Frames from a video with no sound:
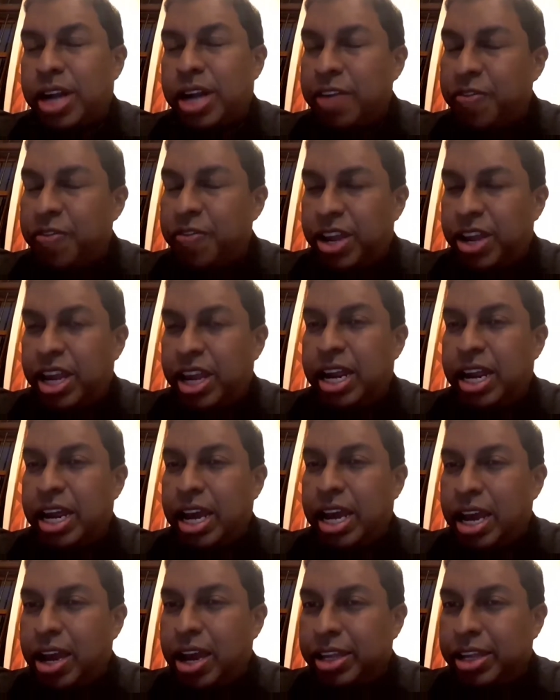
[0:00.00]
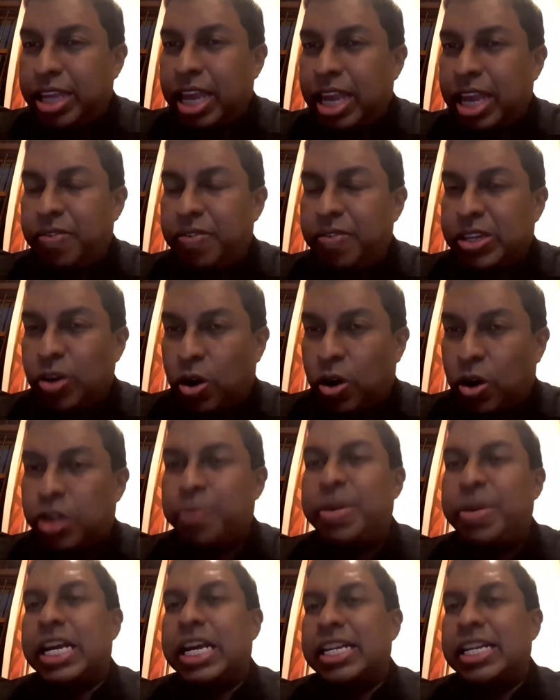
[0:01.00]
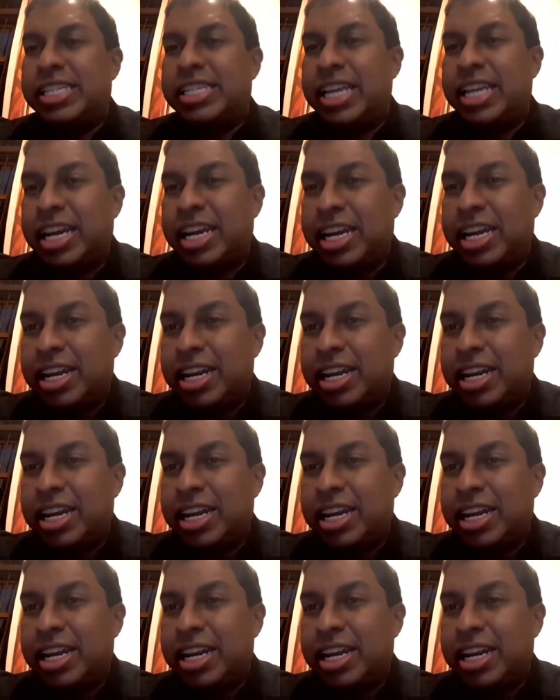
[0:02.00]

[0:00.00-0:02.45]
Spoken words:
everything which ought to be considered.